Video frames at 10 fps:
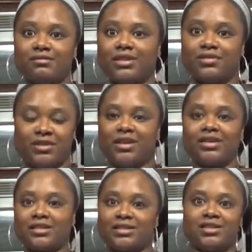Everything
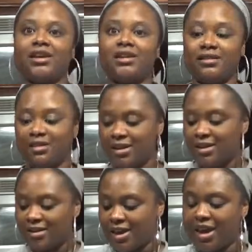else is done.
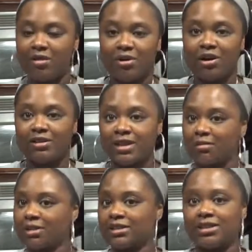Hamburgers, I'm
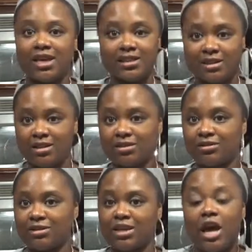going to slice
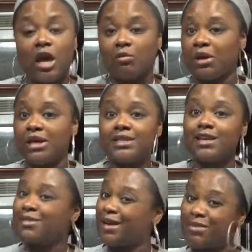those buns
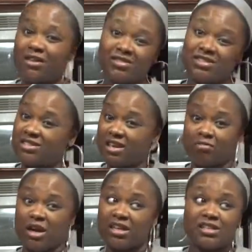up. I may even just have
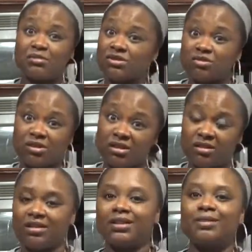my husband do
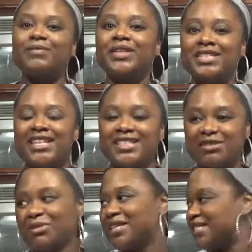it. Slice the
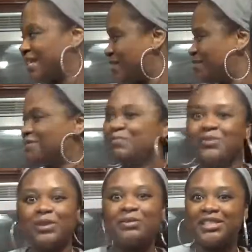buns up,
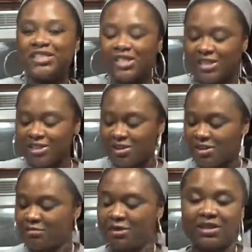put the cheese on
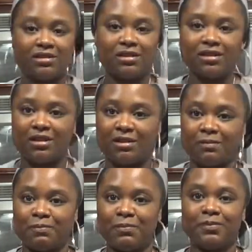them, put
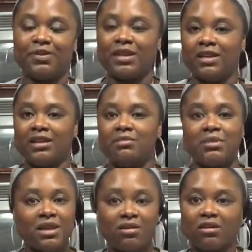the
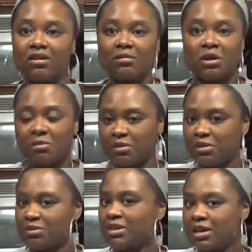meat on them, put
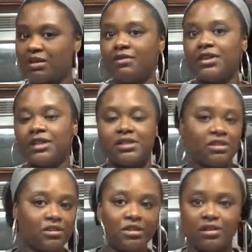them in the oven
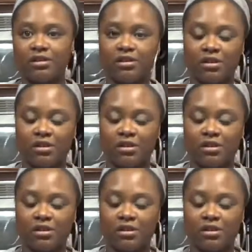until they're,